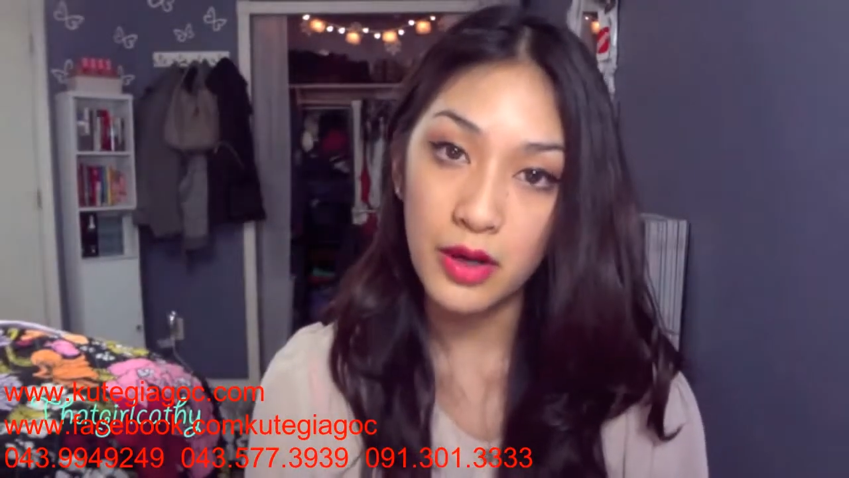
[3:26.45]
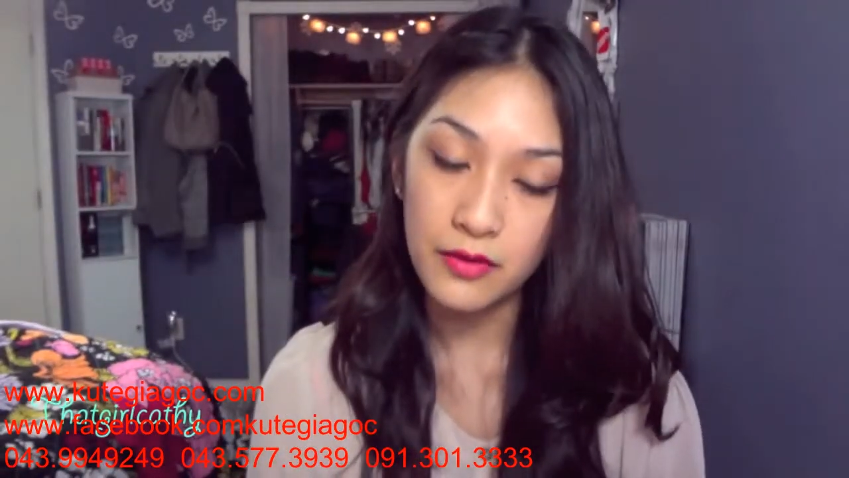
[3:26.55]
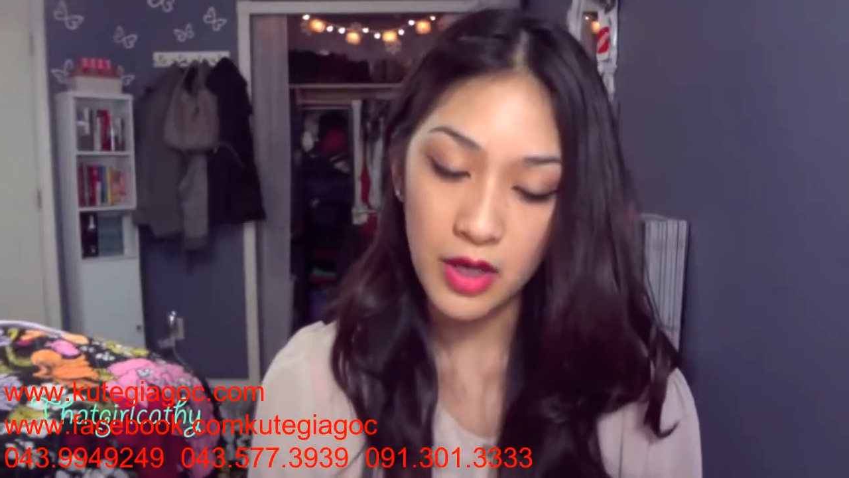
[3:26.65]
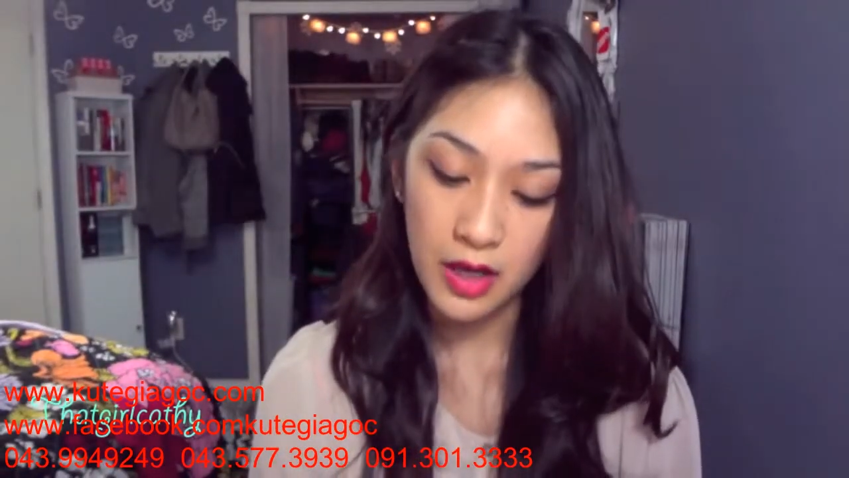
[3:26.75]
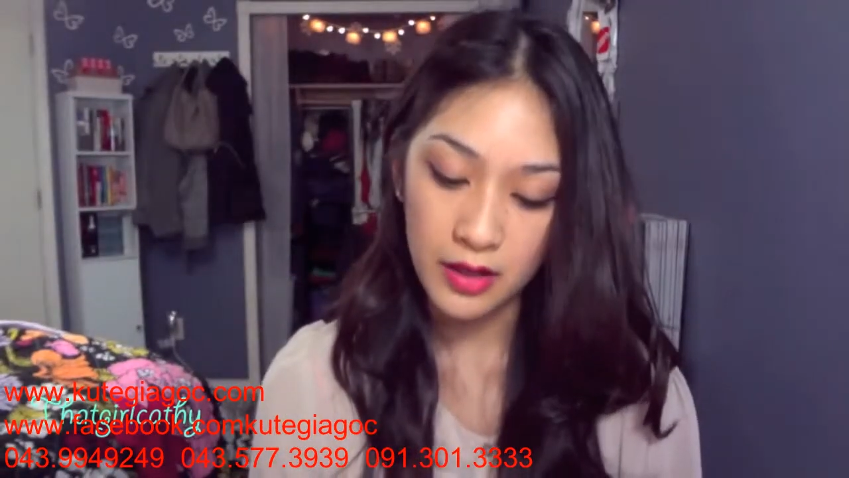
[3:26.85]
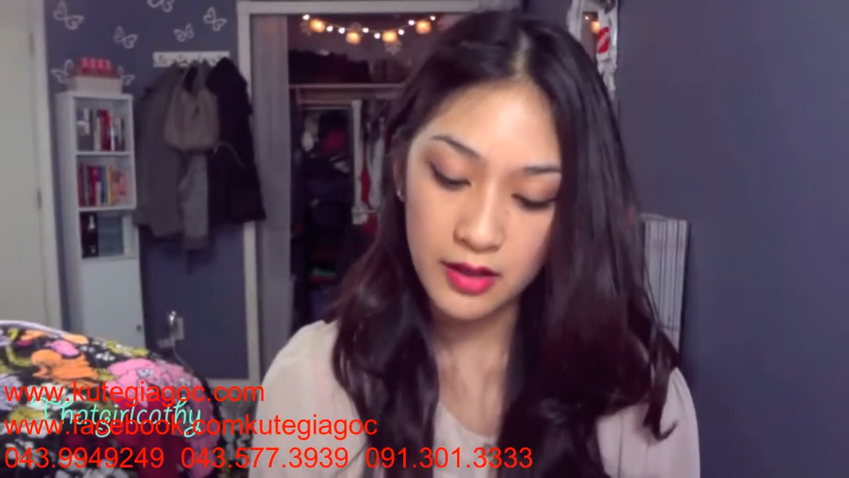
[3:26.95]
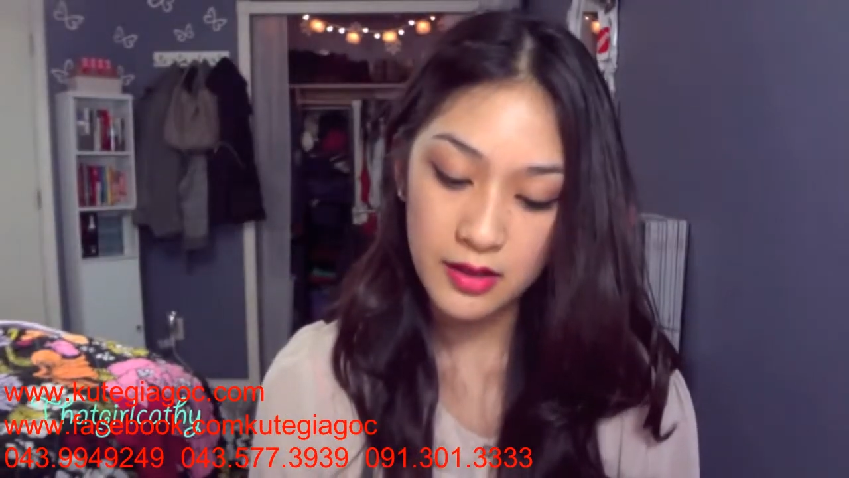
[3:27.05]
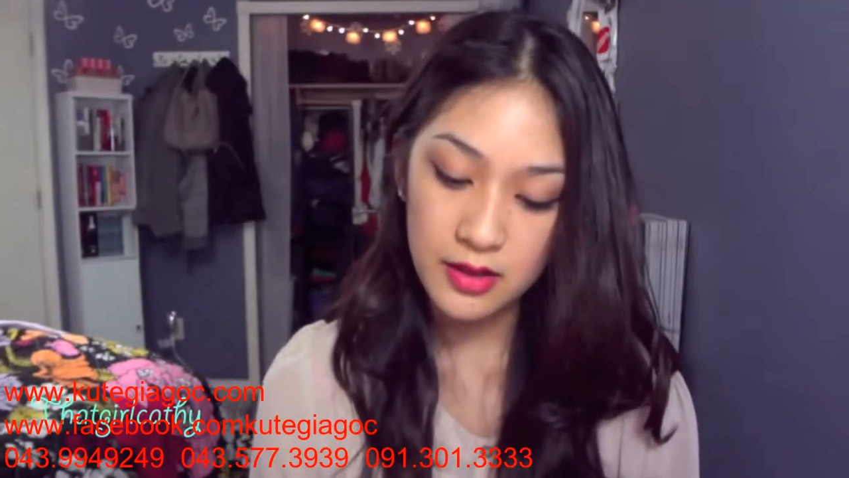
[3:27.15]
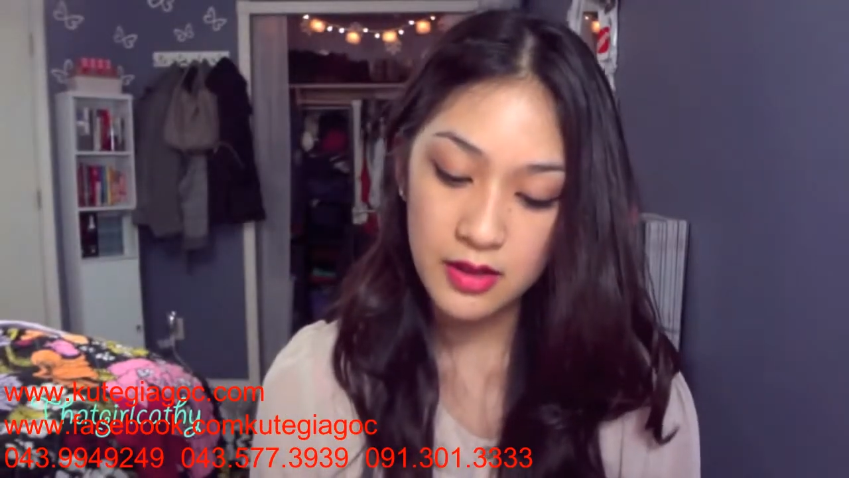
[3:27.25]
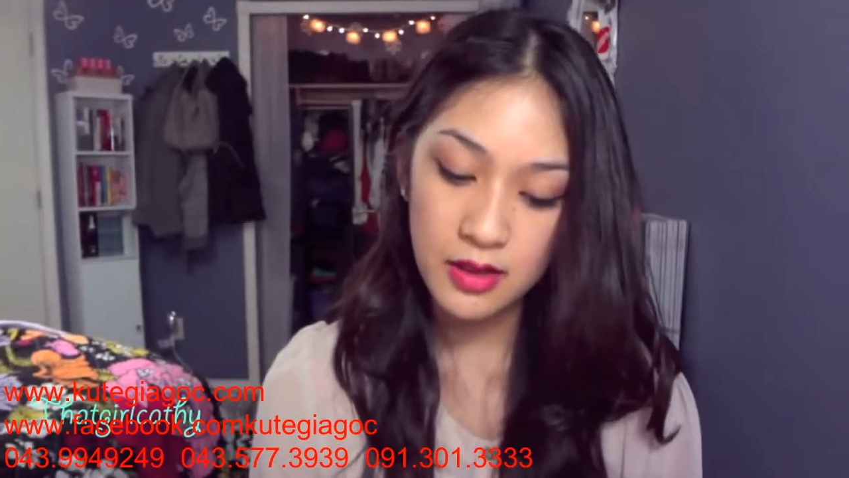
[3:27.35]

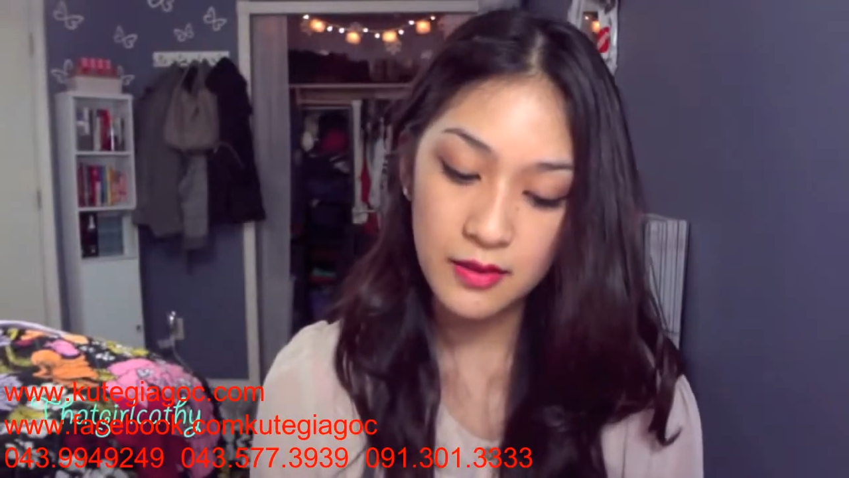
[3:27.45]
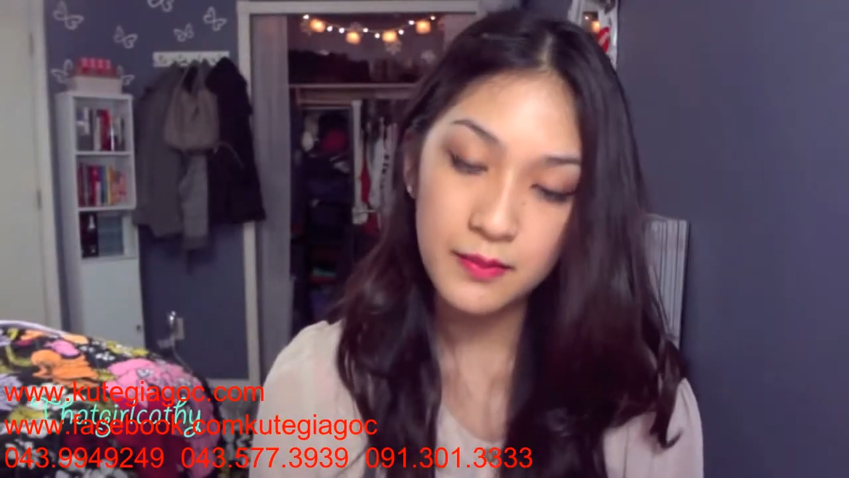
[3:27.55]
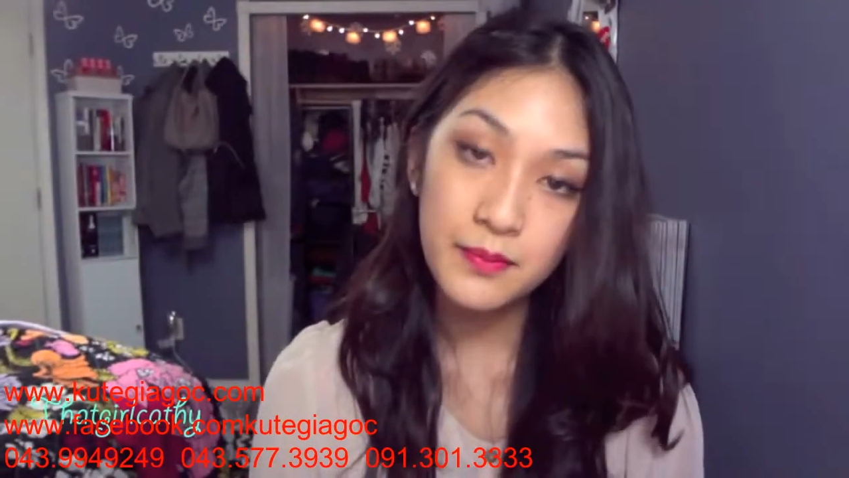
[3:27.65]
$12